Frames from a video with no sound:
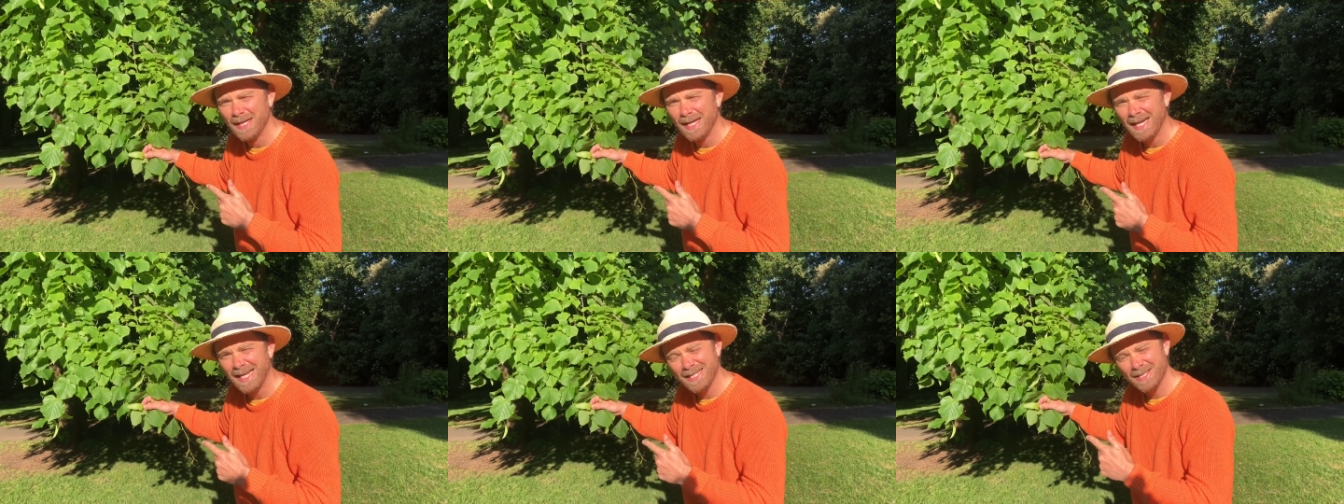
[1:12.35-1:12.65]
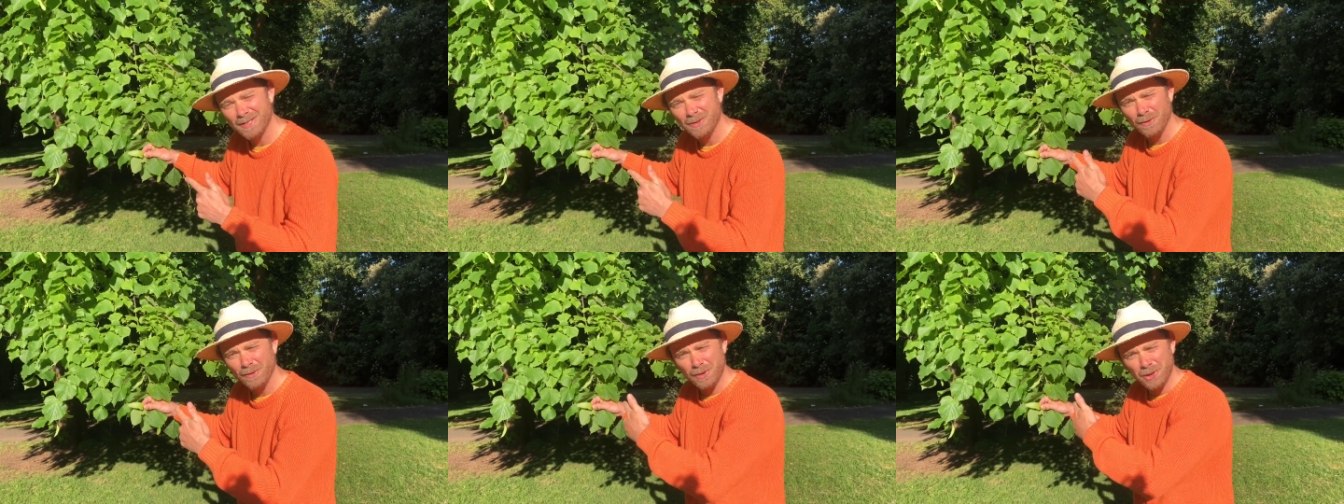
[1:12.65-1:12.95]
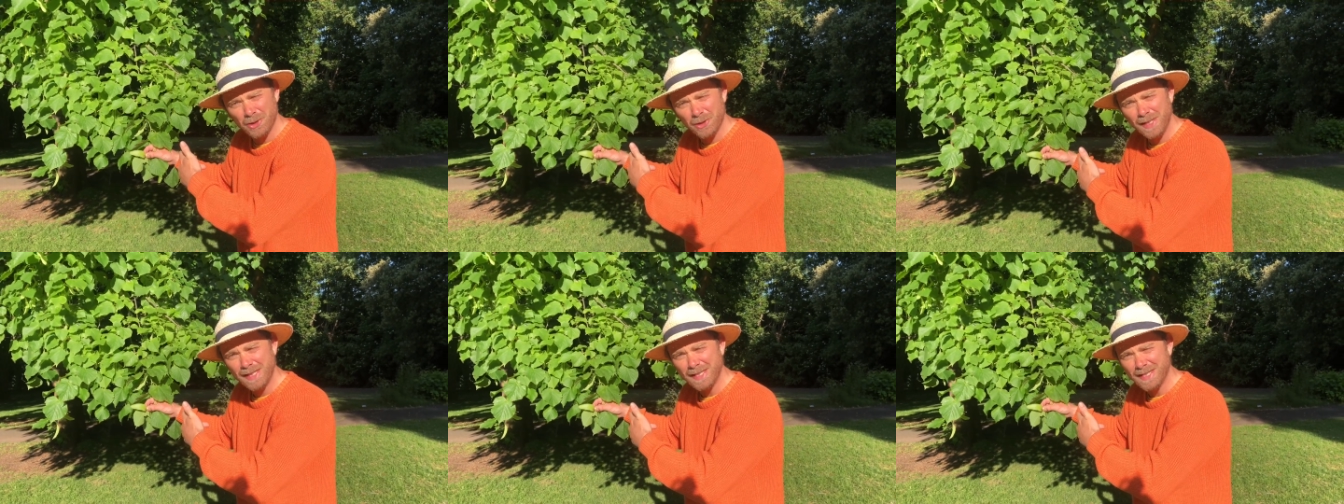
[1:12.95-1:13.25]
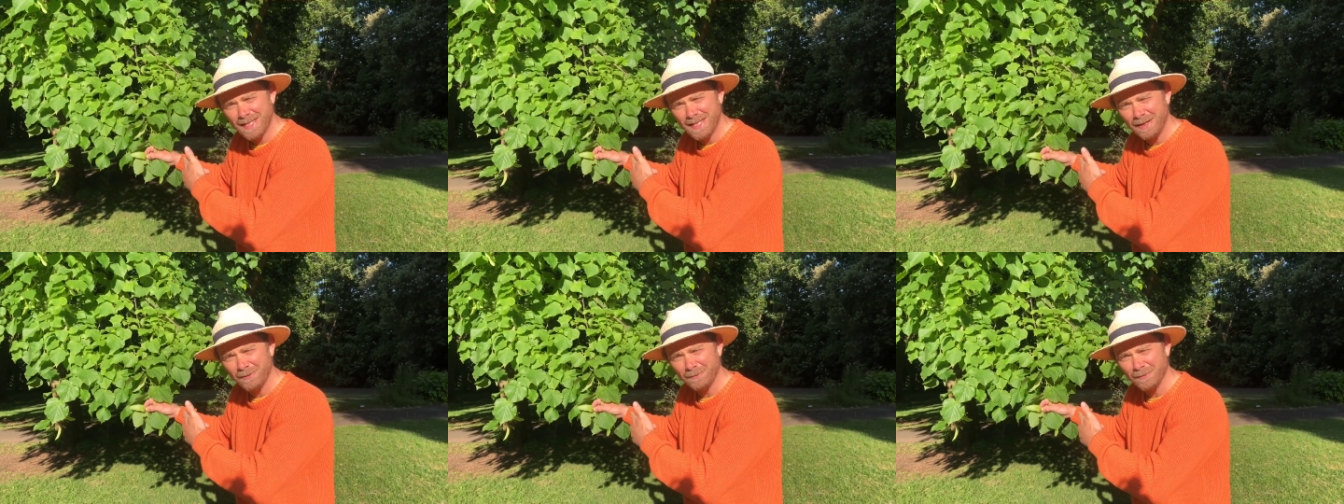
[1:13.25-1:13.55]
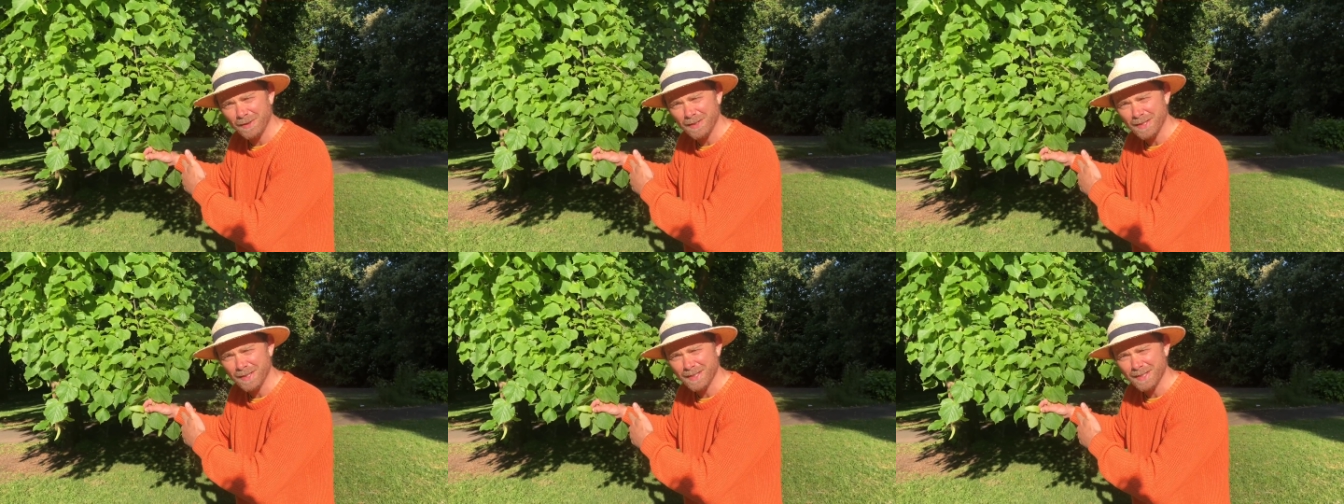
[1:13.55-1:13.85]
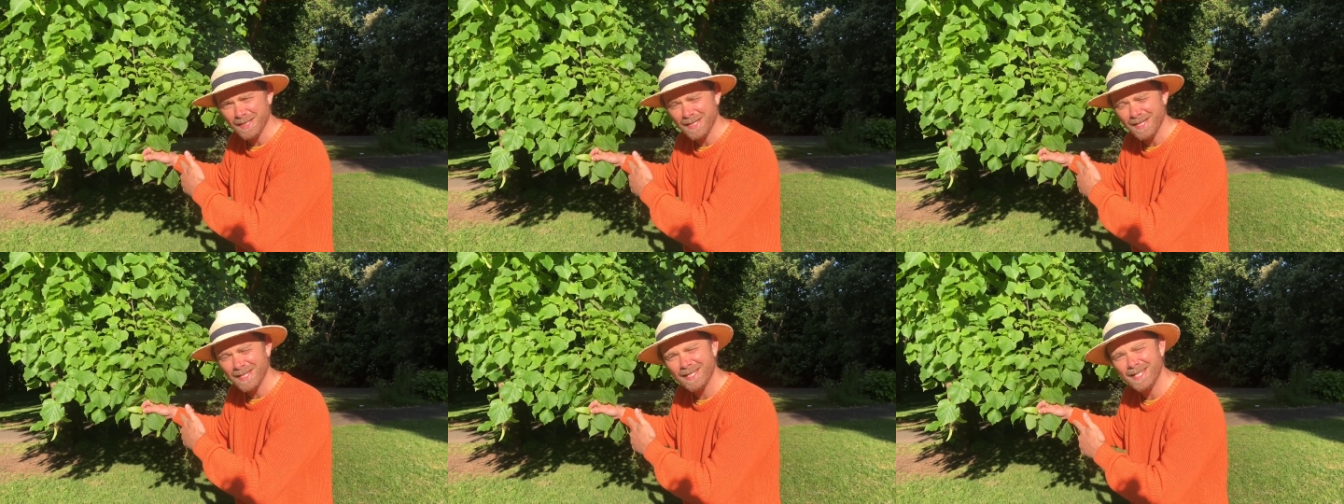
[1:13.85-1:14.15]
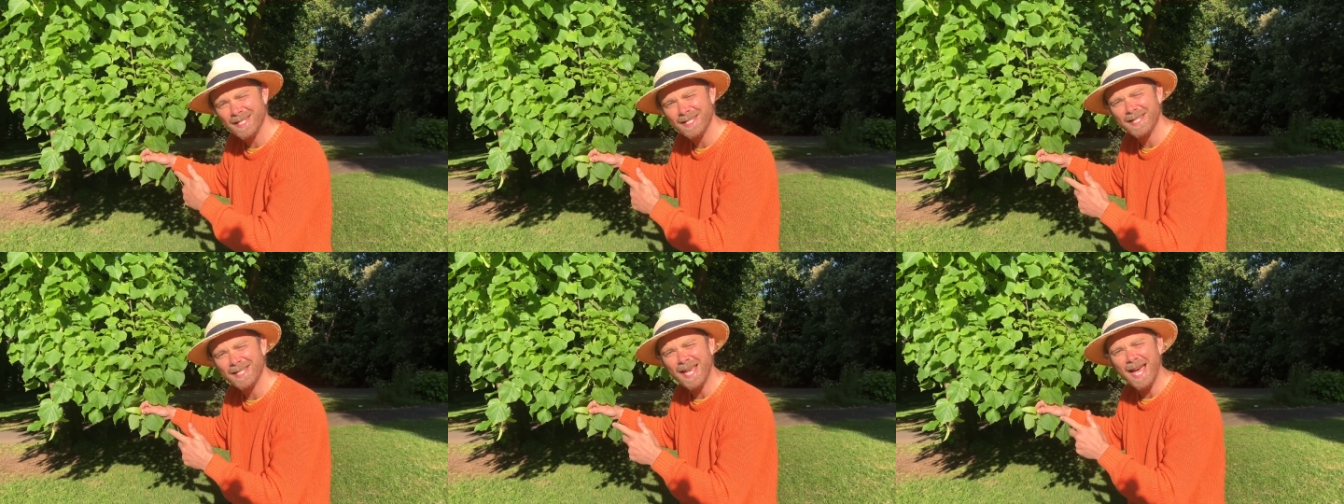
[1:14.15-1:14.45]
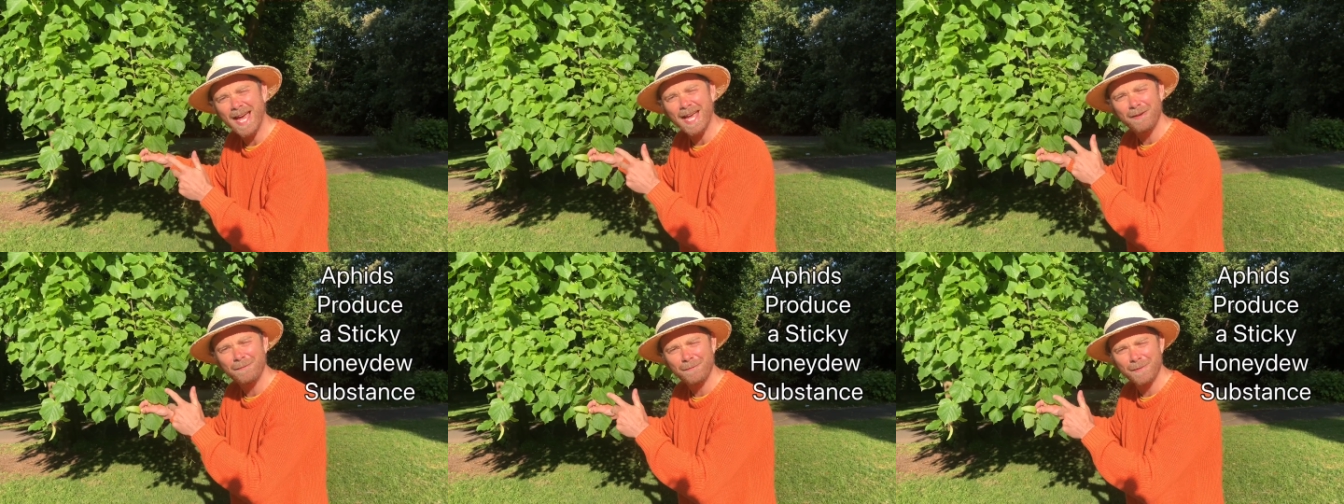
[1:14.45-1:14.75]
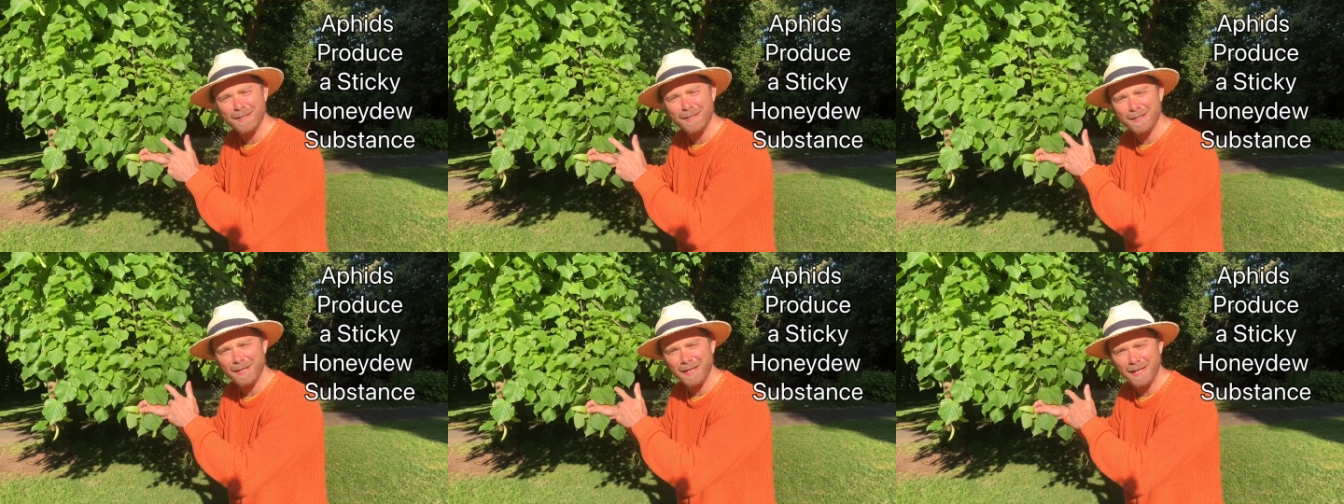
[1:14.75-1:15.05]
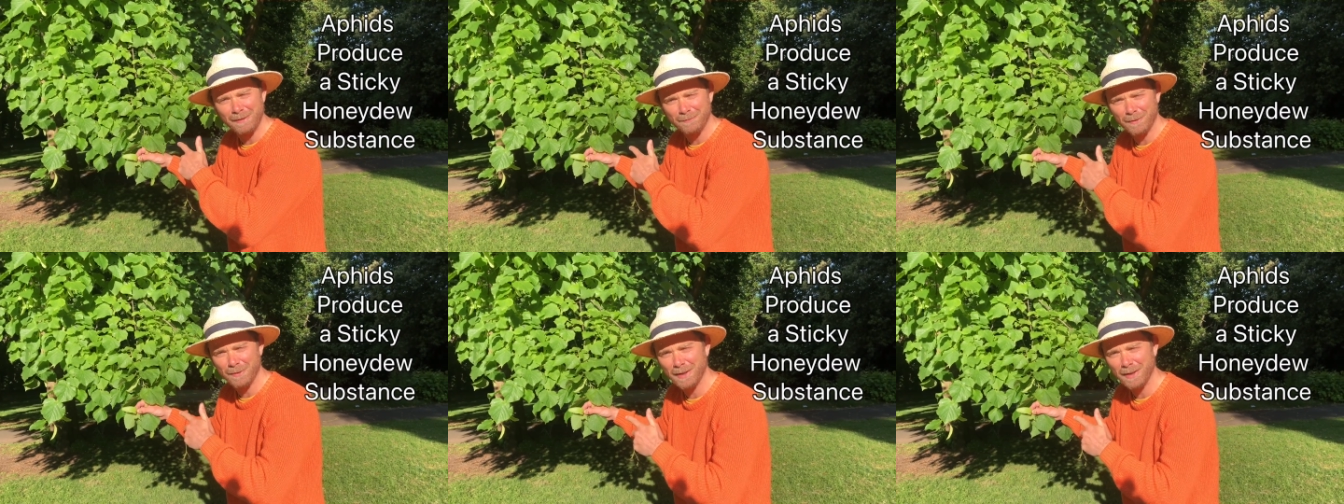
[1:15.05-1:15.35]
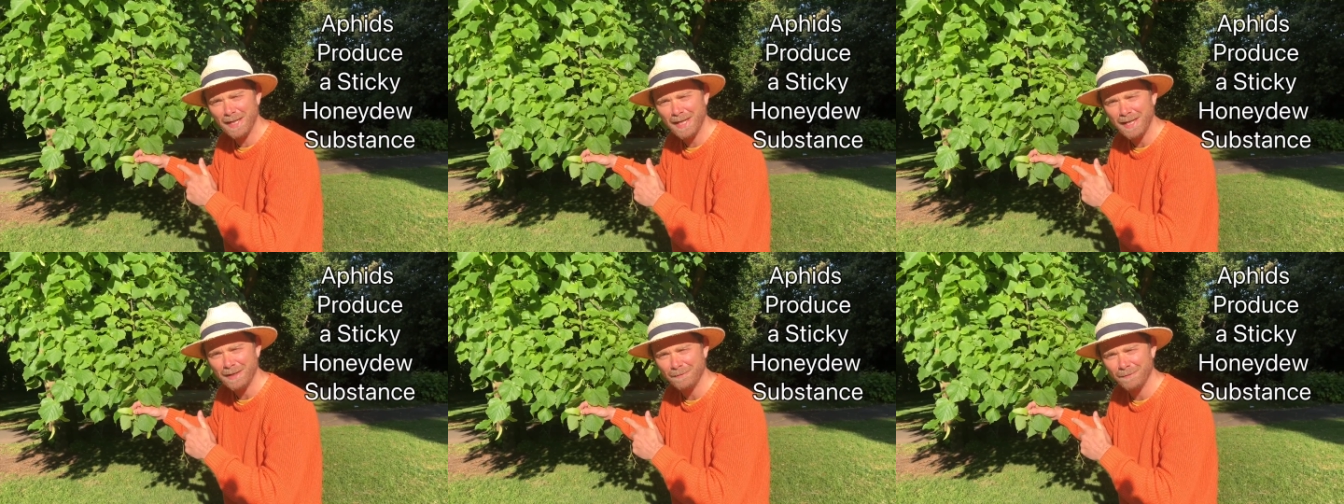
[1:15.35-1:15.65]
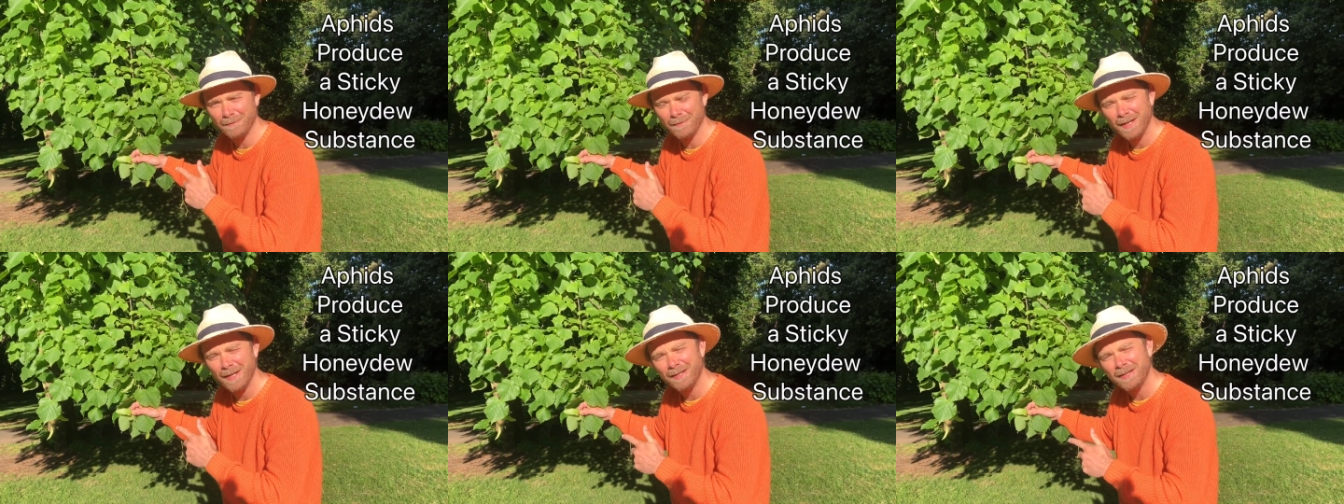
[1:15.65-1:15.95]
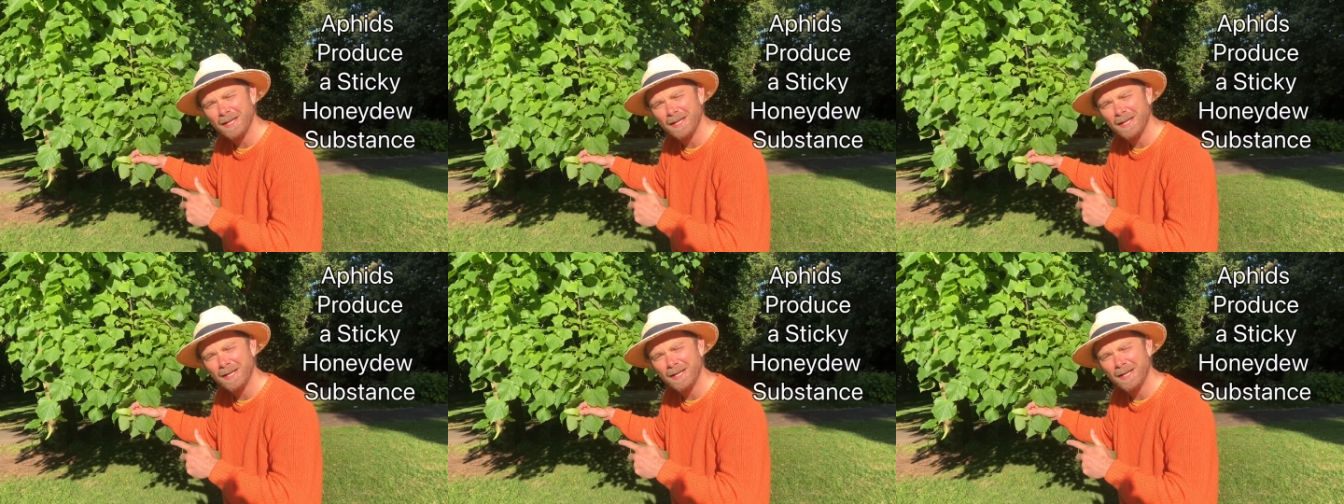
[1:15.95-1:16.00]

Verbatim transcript: It's not the tree itself that does this, it's the aphids that live on the leaf.